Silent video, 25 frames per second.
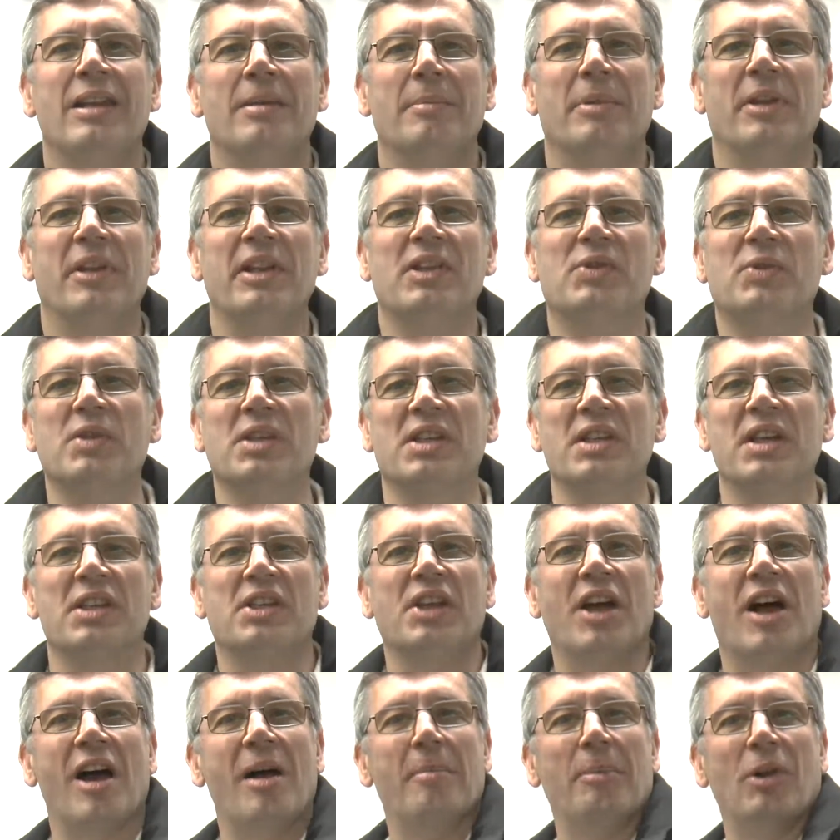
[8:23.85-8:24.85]
But this was in a
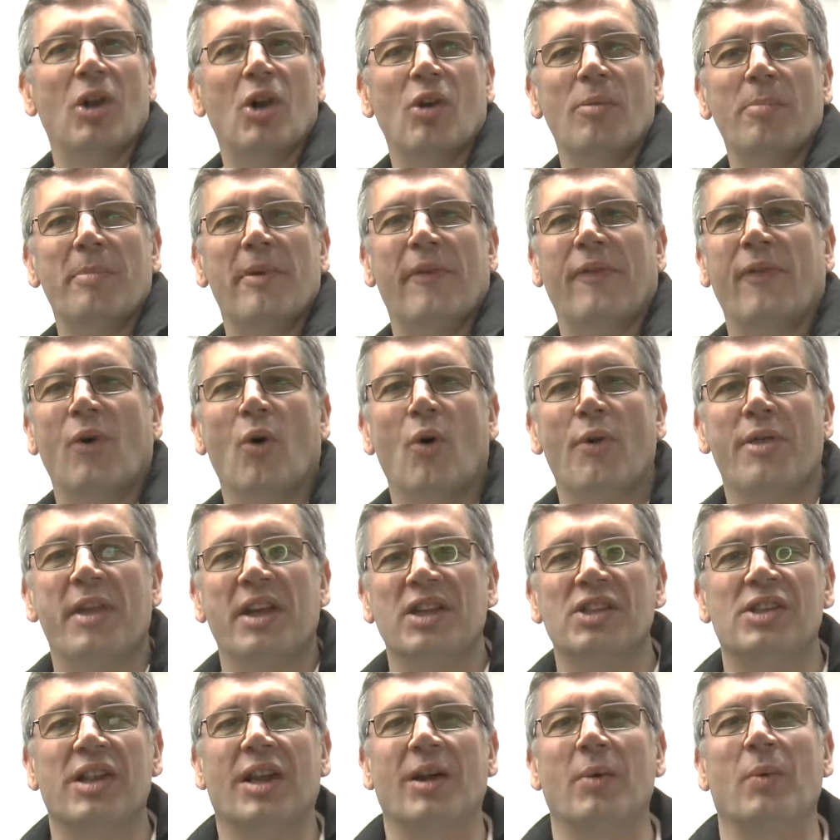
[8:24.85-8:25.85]
time long before
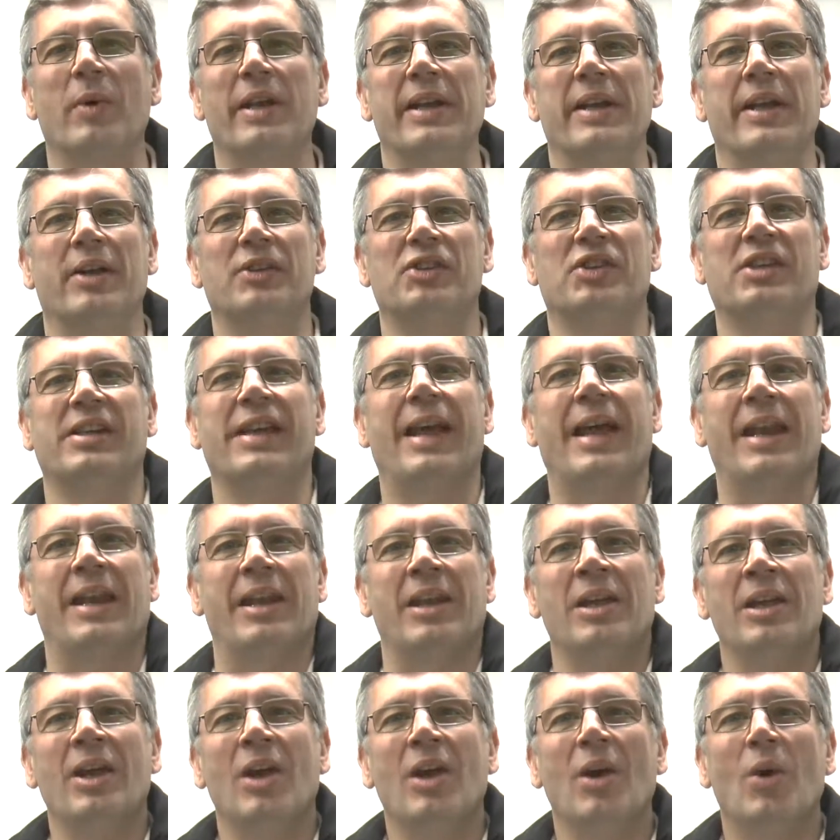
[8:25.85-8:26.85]
things like Windows 10,
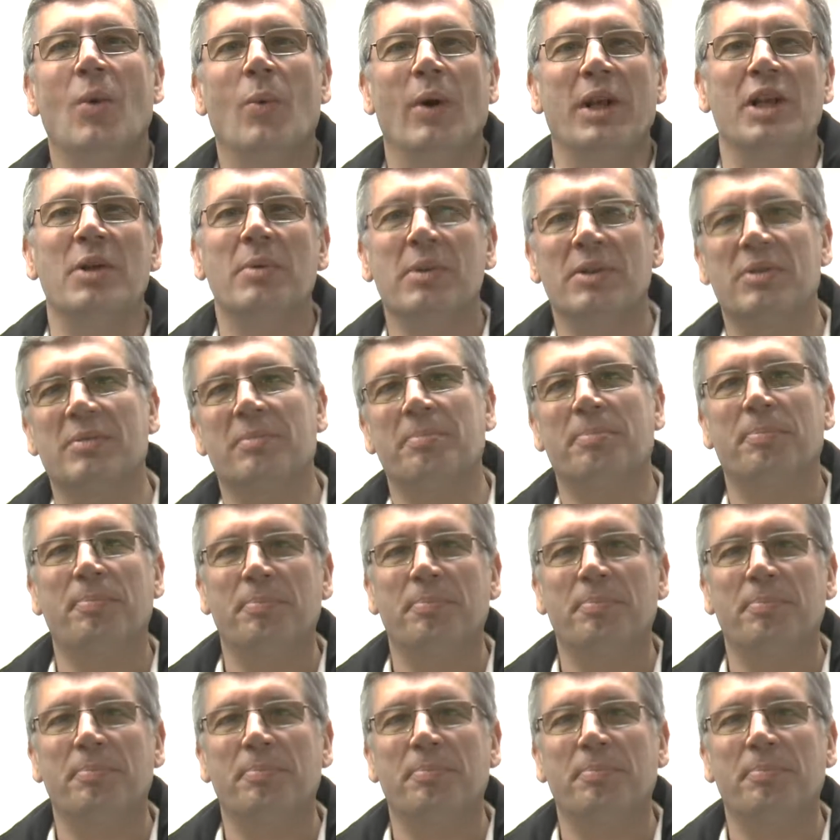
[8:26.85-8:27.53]
when you would